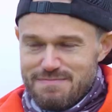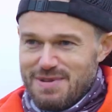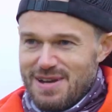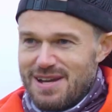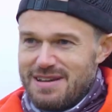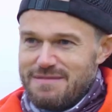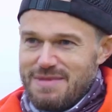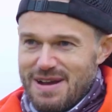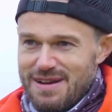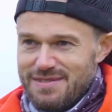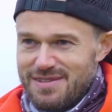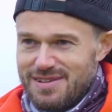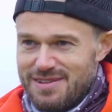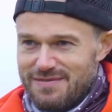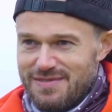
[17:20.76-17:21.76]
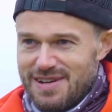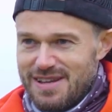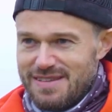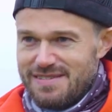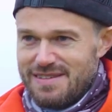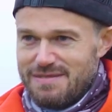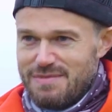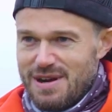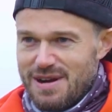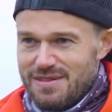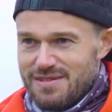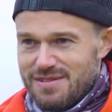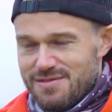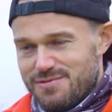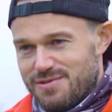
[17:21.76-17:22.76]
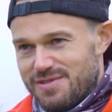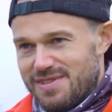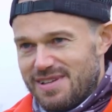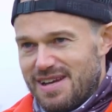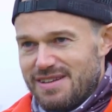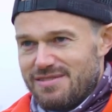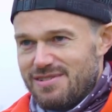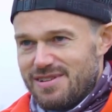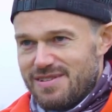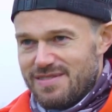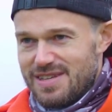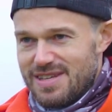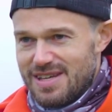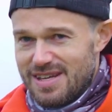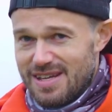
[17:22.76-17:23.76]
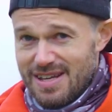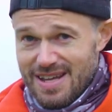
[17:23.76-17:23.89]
Berlin Marathon and Valencia Marathon towards the latter end of the year.